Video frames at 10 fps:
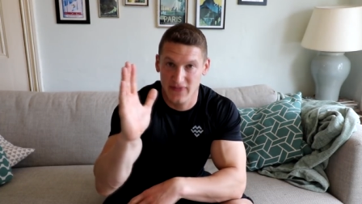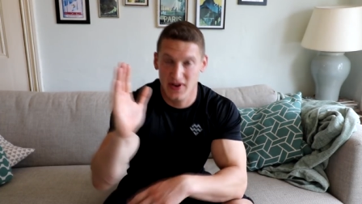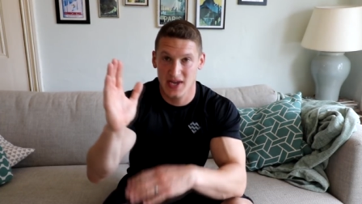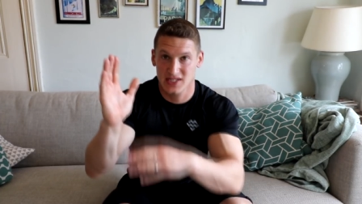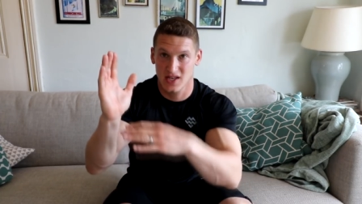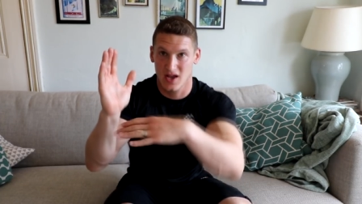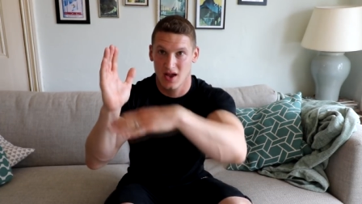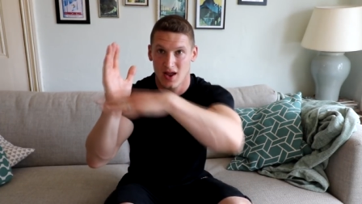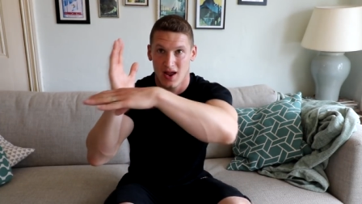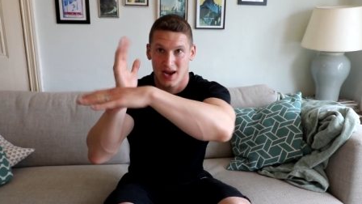If here's
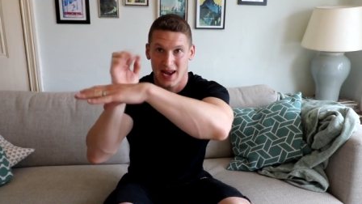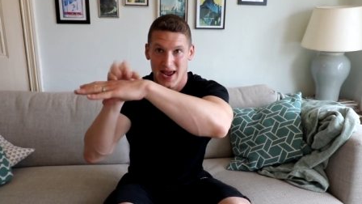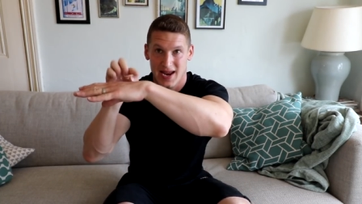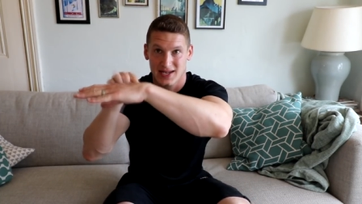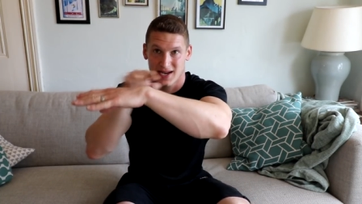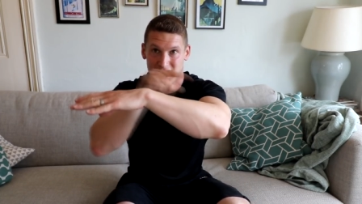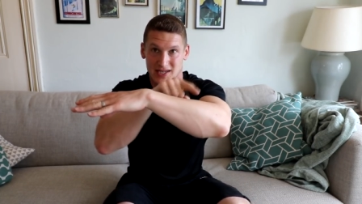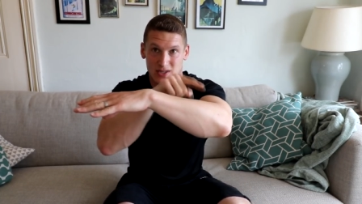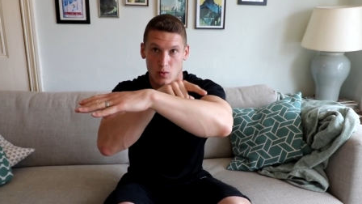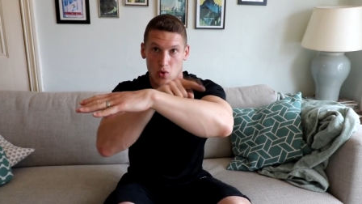the land and
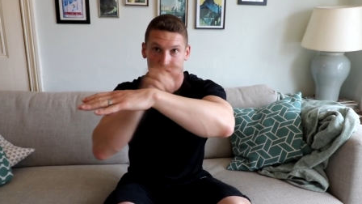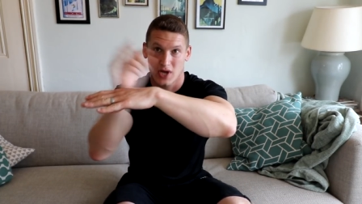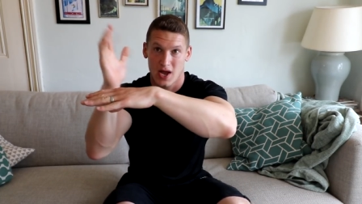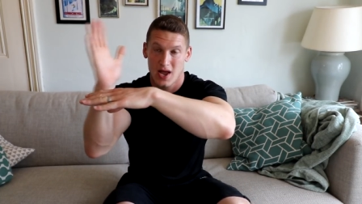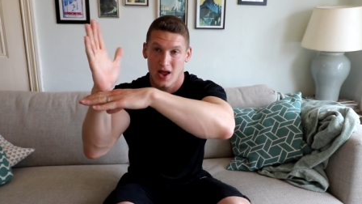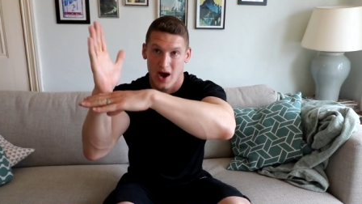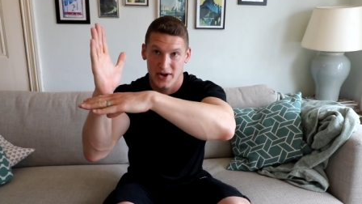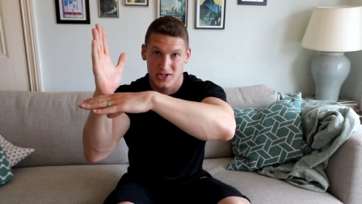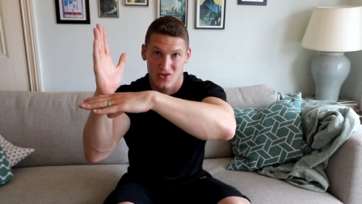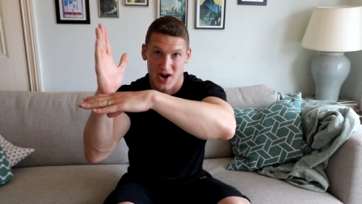here's the water, I
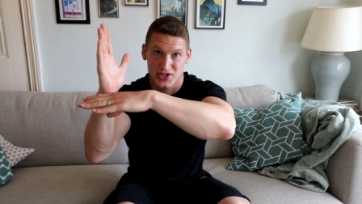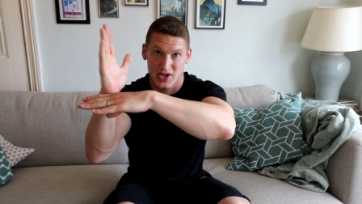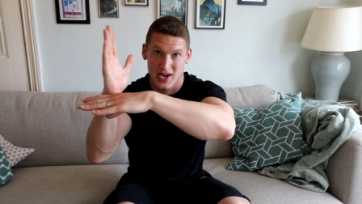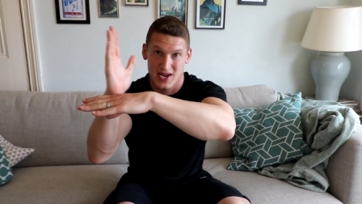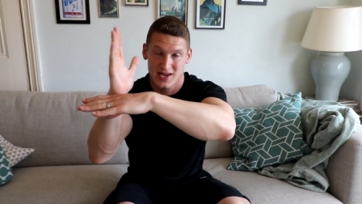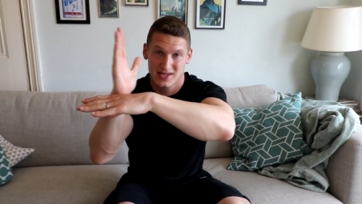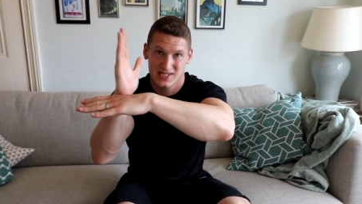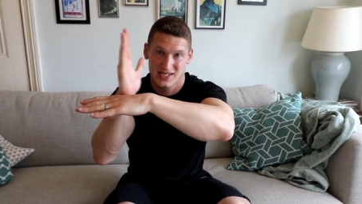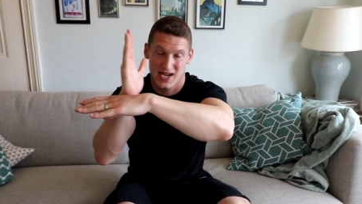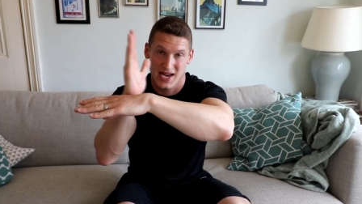just gradually
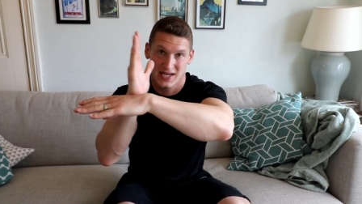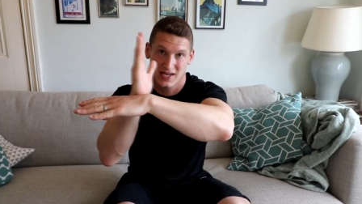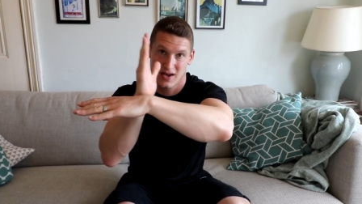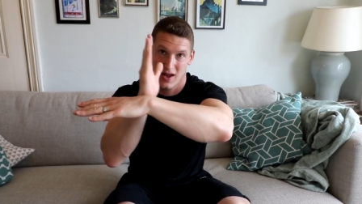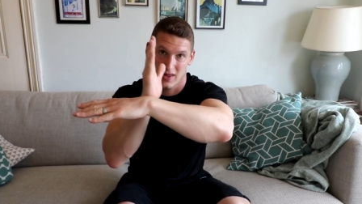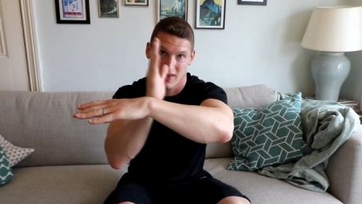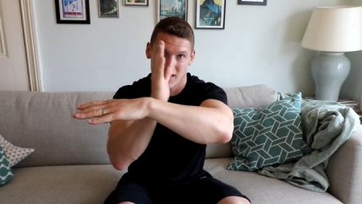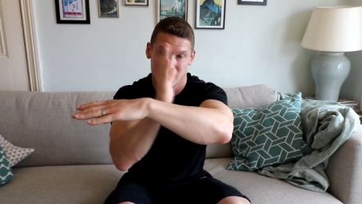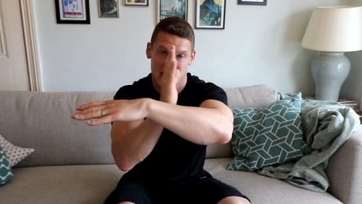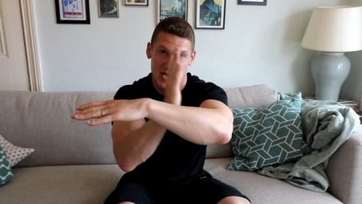slid like
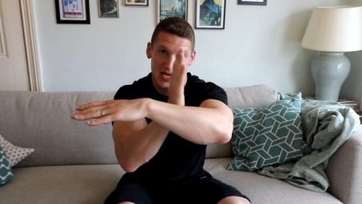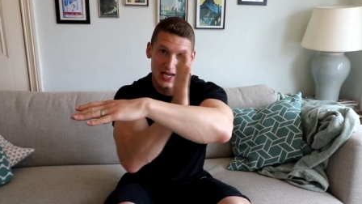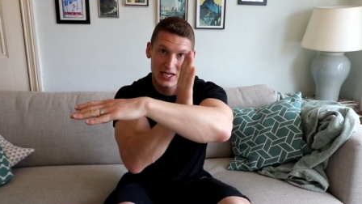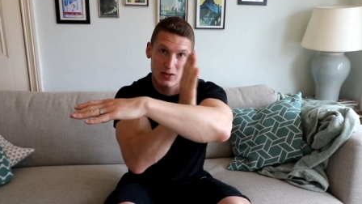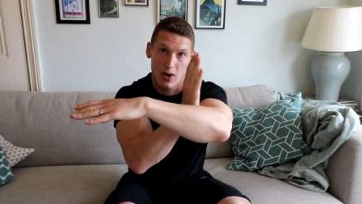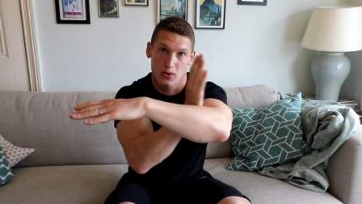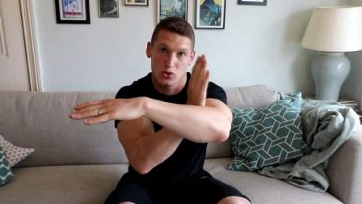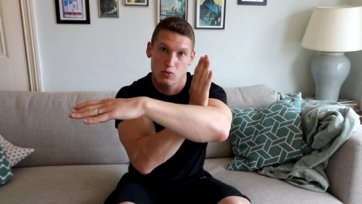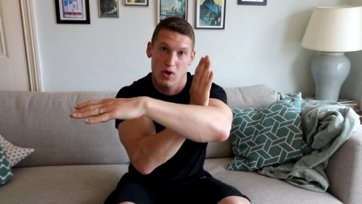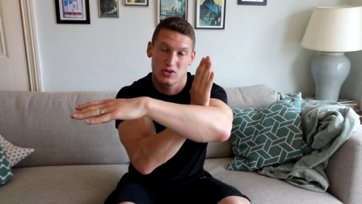this until I was
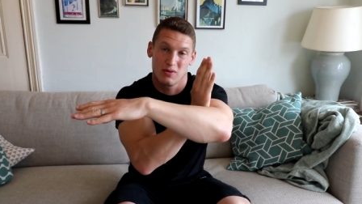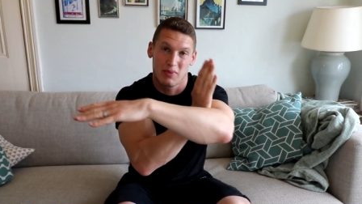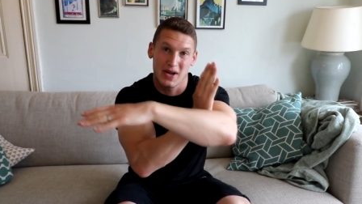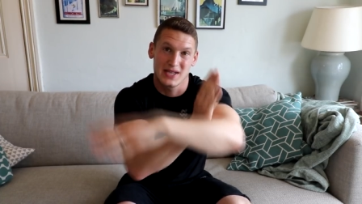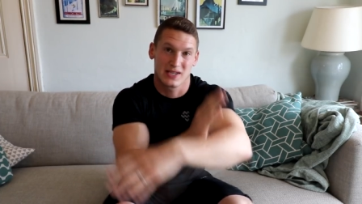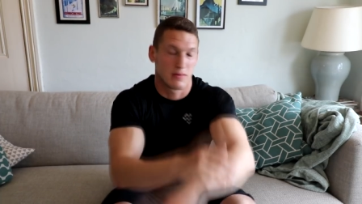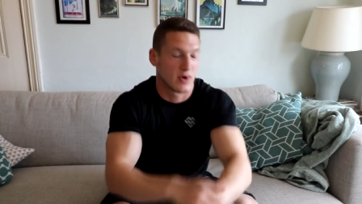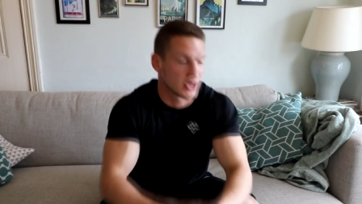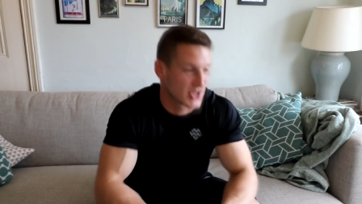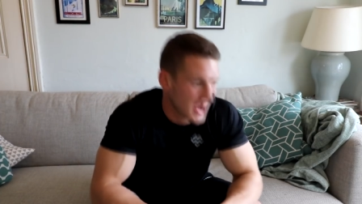almost completely
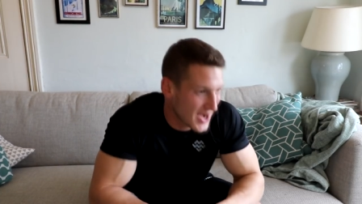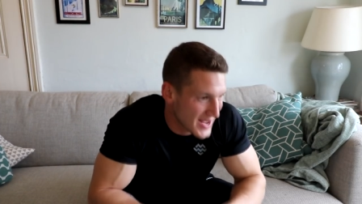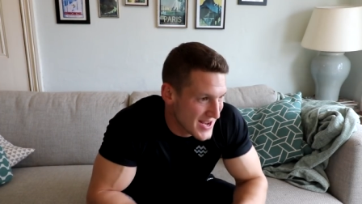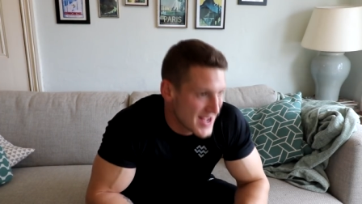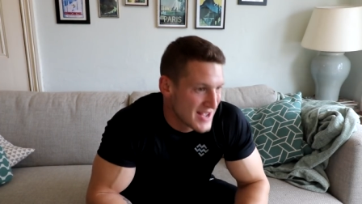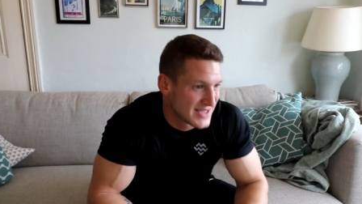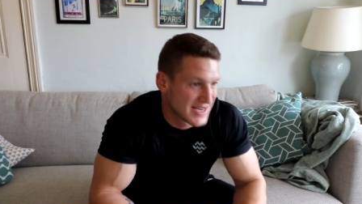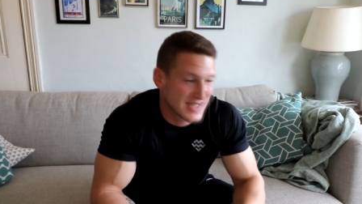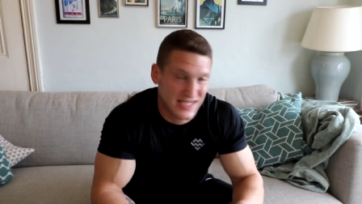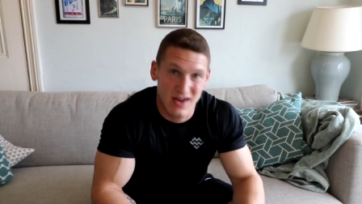submerged. Luckily,
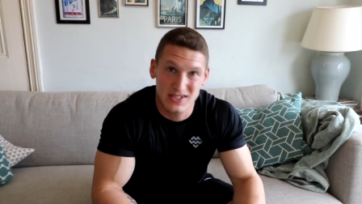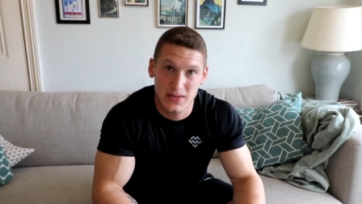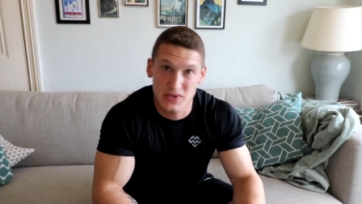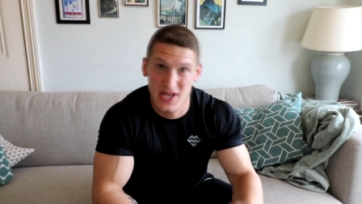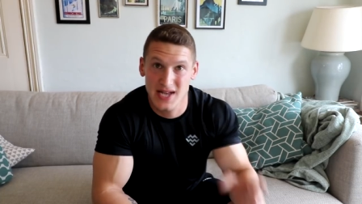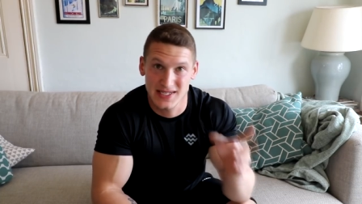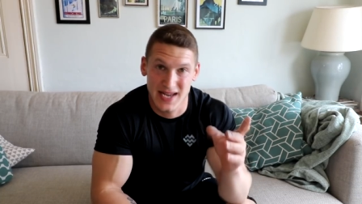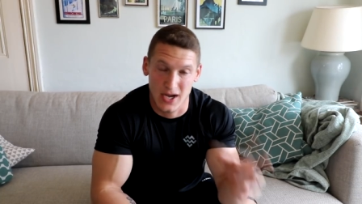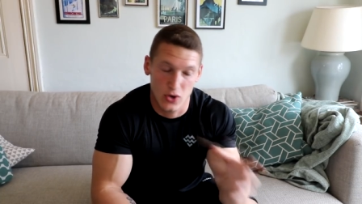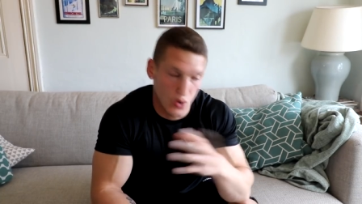Cesar's auntie was there to
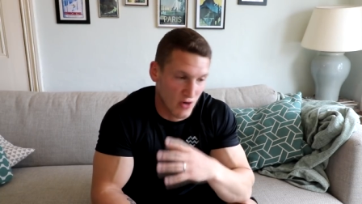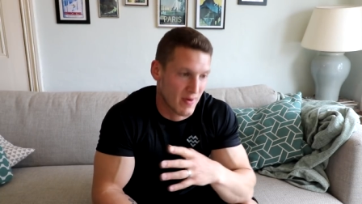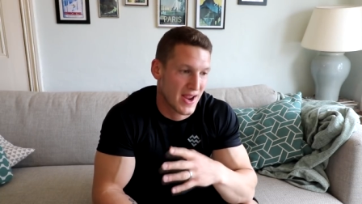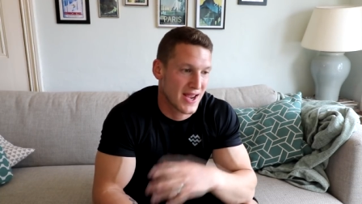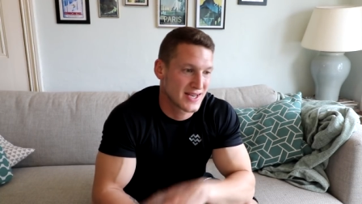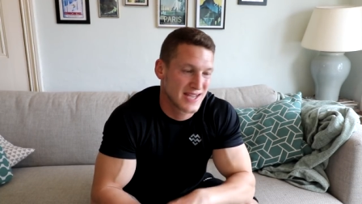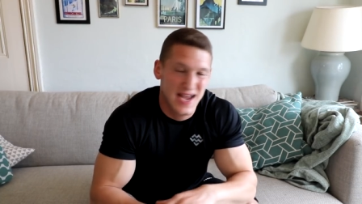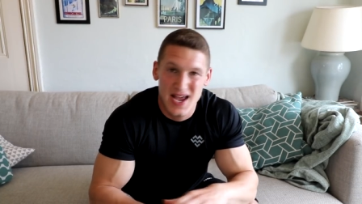take Luca off my hands.